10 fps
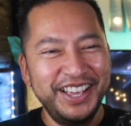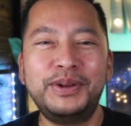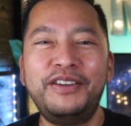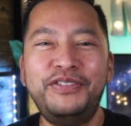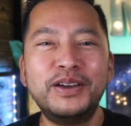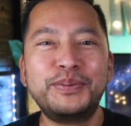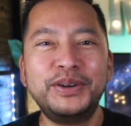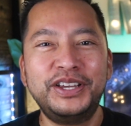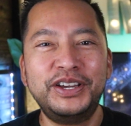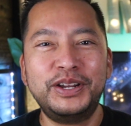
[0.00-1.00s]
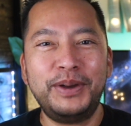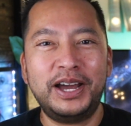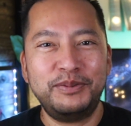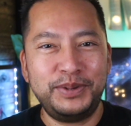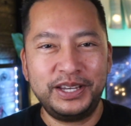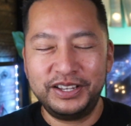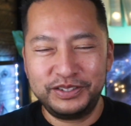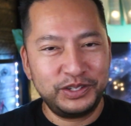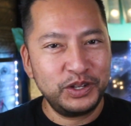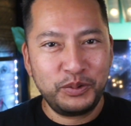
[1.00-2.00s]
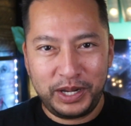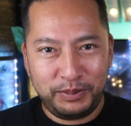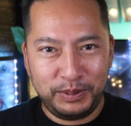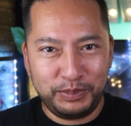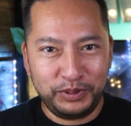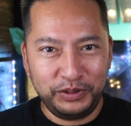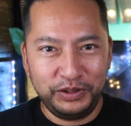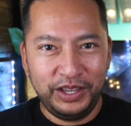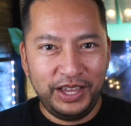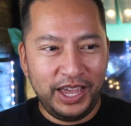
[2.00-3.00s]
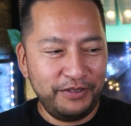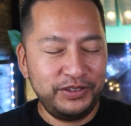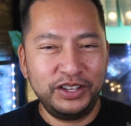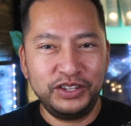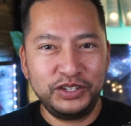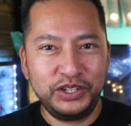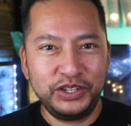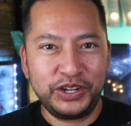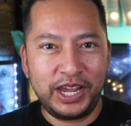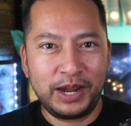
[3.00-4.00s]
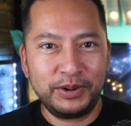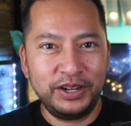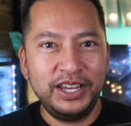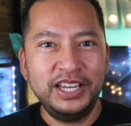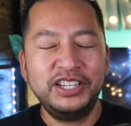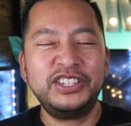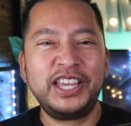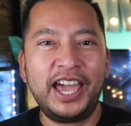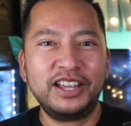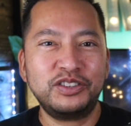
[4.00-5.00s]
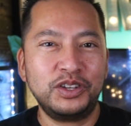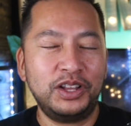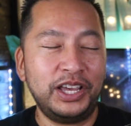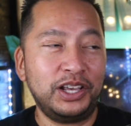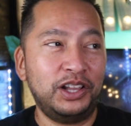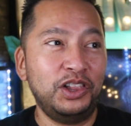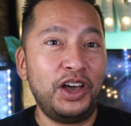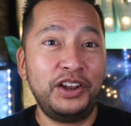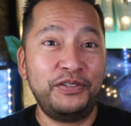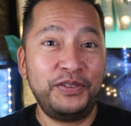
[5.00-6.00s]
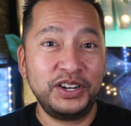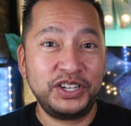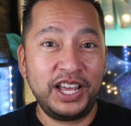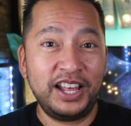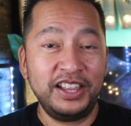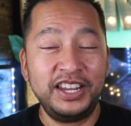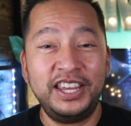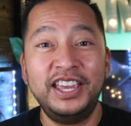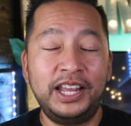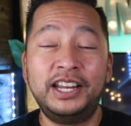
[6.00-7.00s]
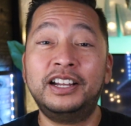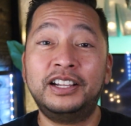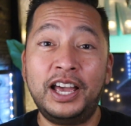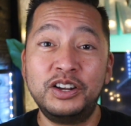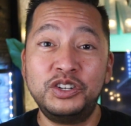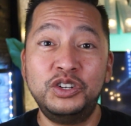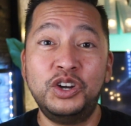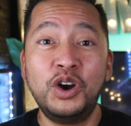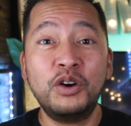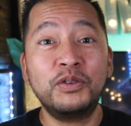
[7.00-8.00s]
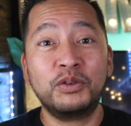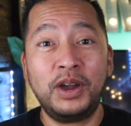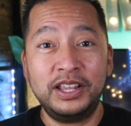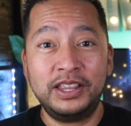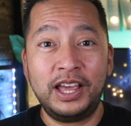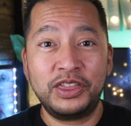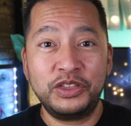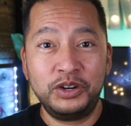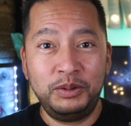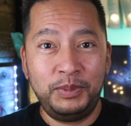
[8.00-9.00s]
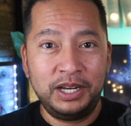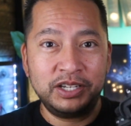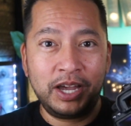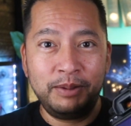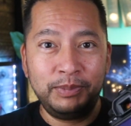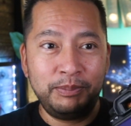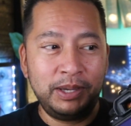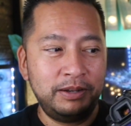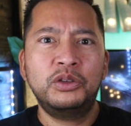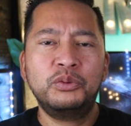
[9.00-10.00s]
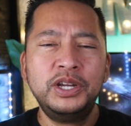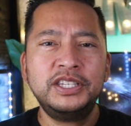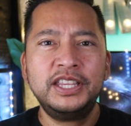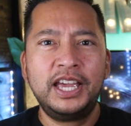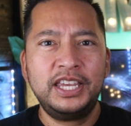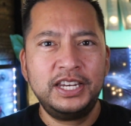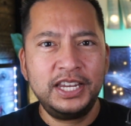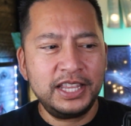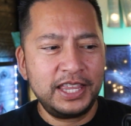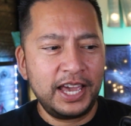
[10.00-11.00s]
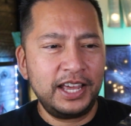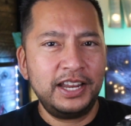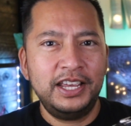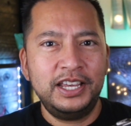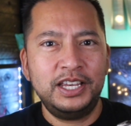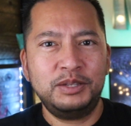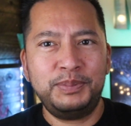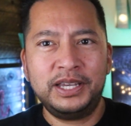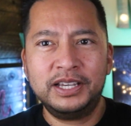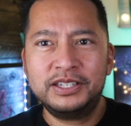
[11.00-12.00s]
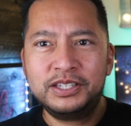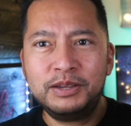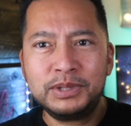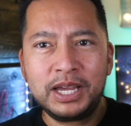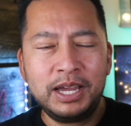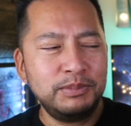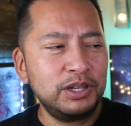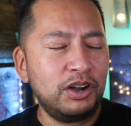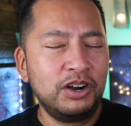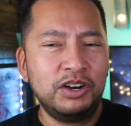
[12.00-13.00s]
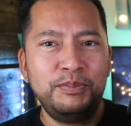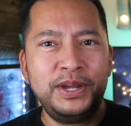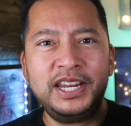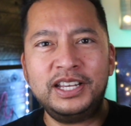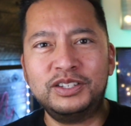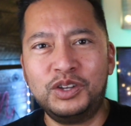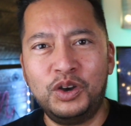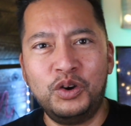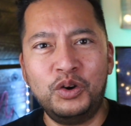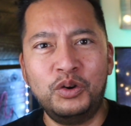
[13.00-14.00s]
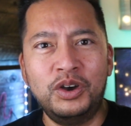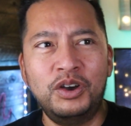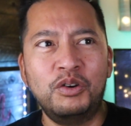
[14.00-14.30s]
But I felt pretty good about it because so many people have done this to their camera. Just adds a lot of functionality, and it allows you to override that 30 minute time limit. The reason that you need that is because sometimes our meetings go